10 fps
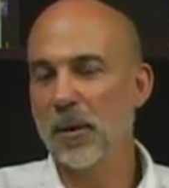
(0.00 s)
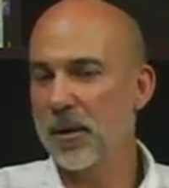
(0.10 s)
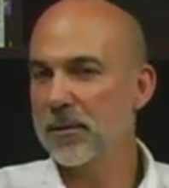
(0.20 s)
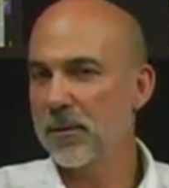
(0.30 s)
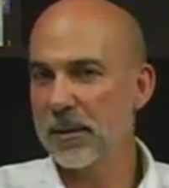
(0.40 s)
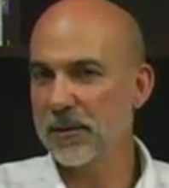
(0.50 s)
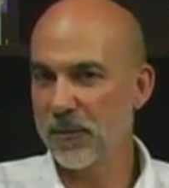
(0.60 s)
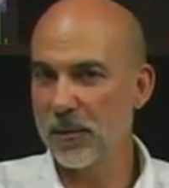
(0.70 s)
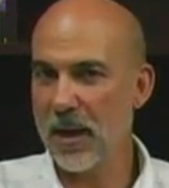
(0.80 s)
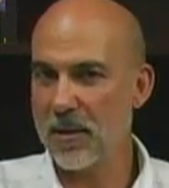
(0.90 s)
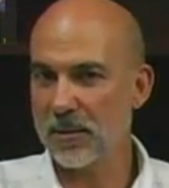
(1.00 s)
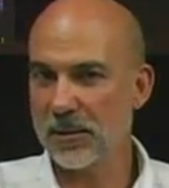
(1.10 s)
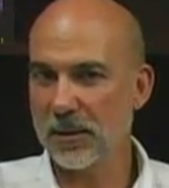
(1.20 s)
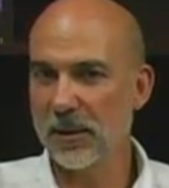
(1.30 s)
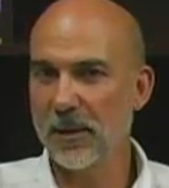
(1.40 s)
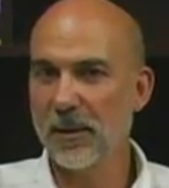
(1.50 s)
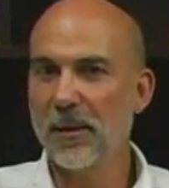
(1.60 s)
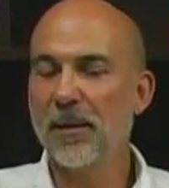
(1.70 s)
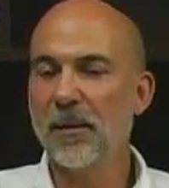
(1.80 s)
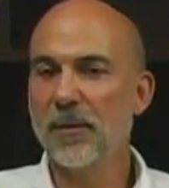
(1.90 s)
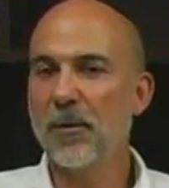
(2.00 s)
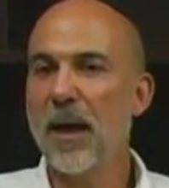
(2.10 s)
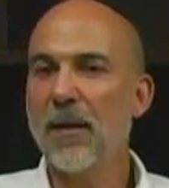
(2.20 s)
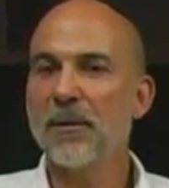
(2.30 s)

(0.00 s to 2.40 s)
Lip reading: but also this food allergy. If you're